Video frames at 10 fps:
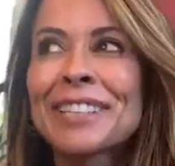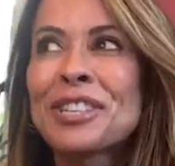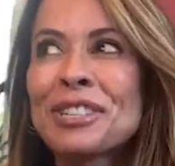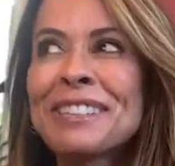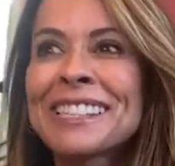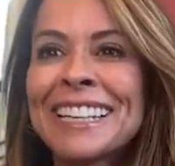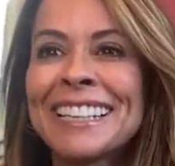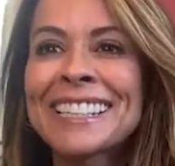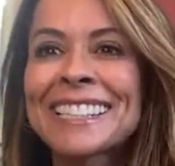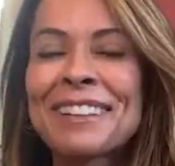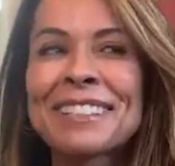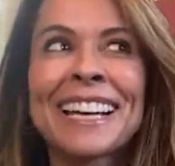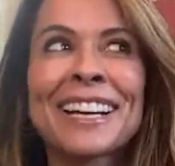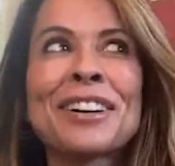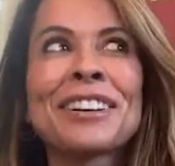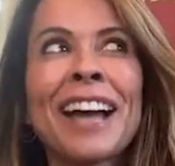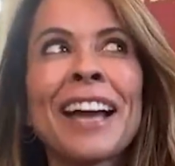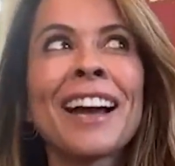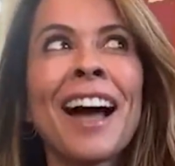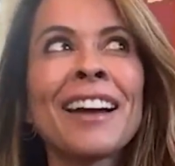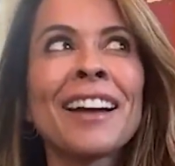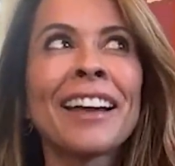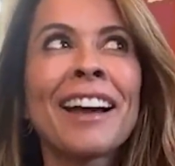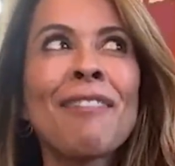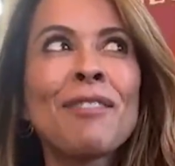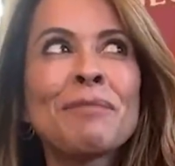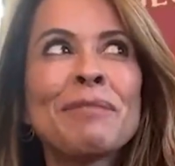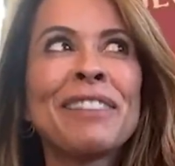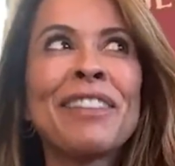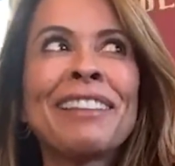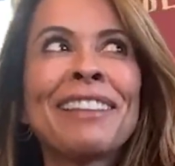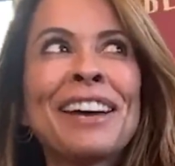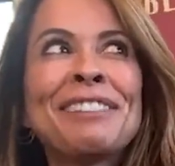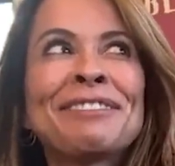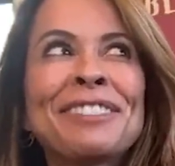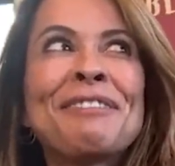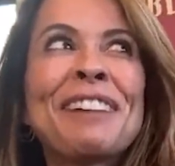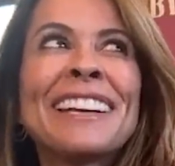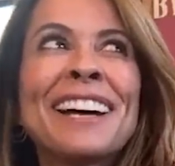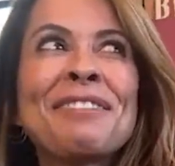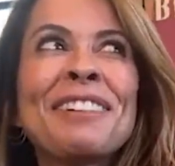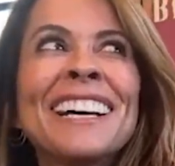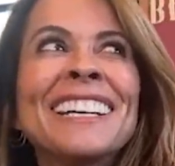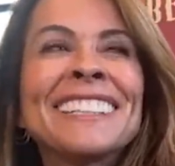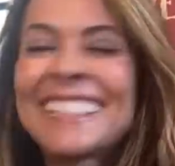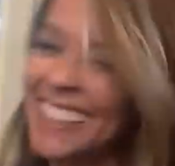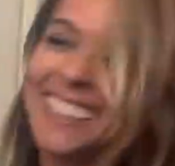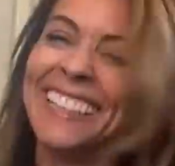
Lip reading: You see, this sounds like I want to be in that life. Oh wait, I was.